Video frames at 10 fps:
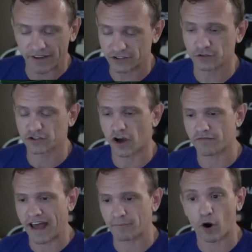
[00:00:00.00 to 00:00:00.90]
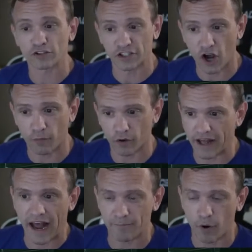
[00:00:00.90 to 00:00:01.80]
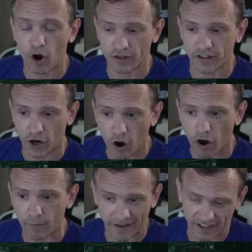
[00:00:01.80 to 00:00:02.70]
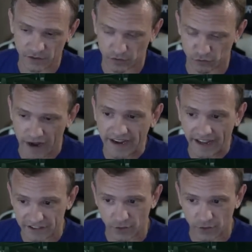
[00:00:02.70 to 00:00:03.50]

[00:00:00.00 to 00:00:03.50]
students off at Barnes and Noble, and I parked the car because it was raining.